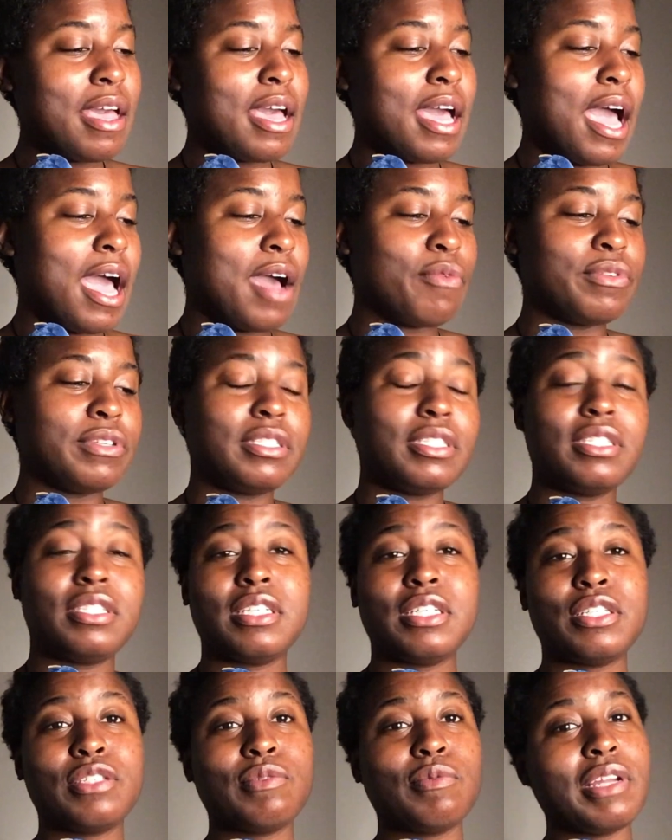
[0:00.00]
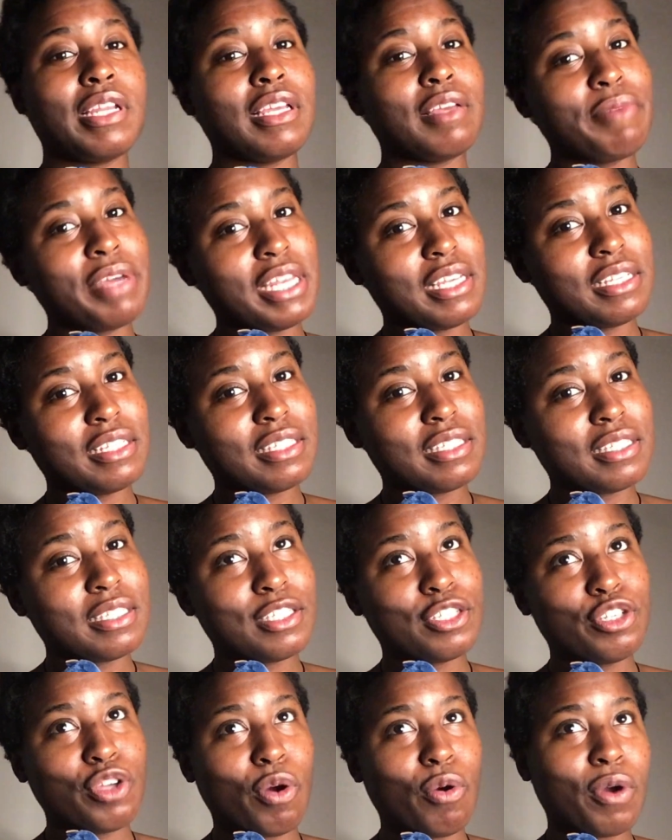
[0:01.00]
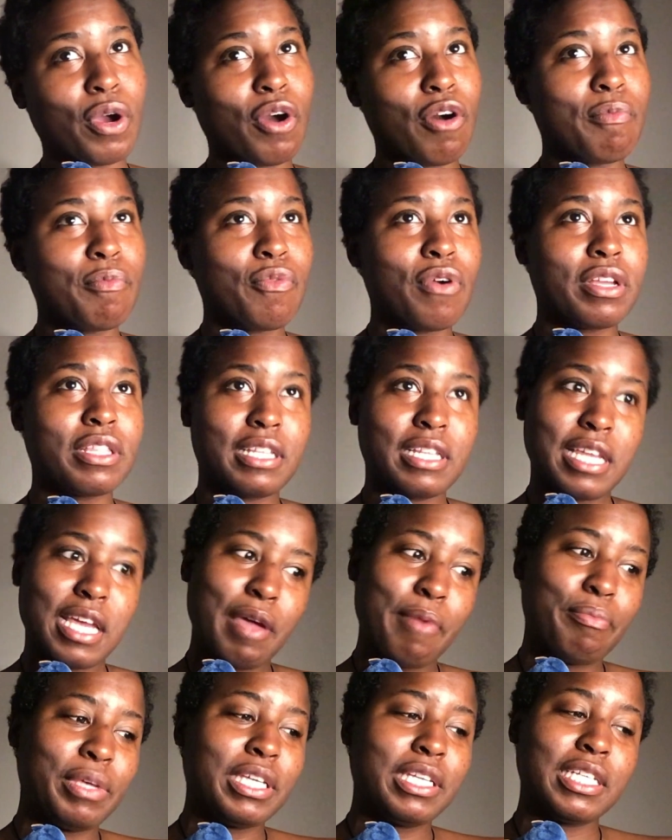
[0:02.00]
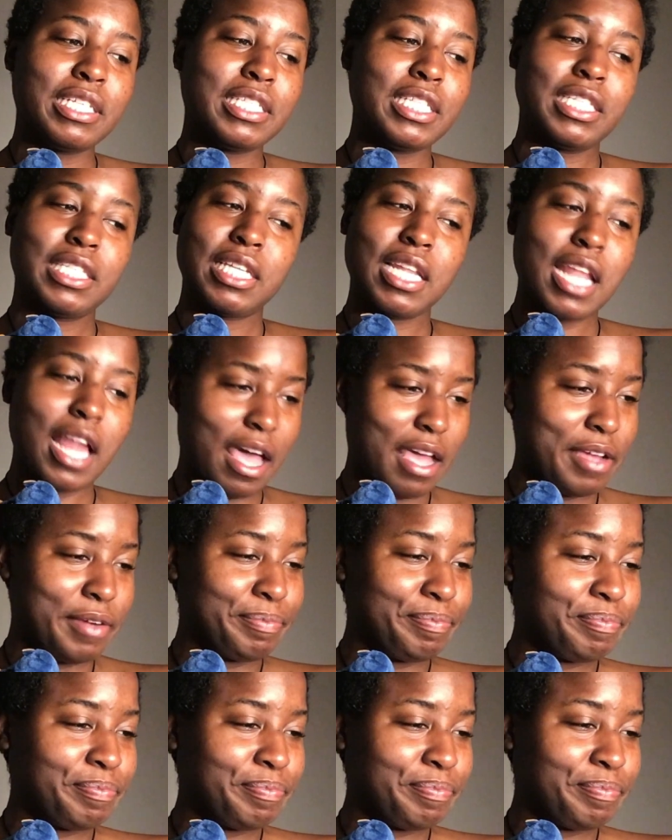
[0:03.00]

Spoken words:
I would suggest 20 minutes. Don't go more than that because it's a lot.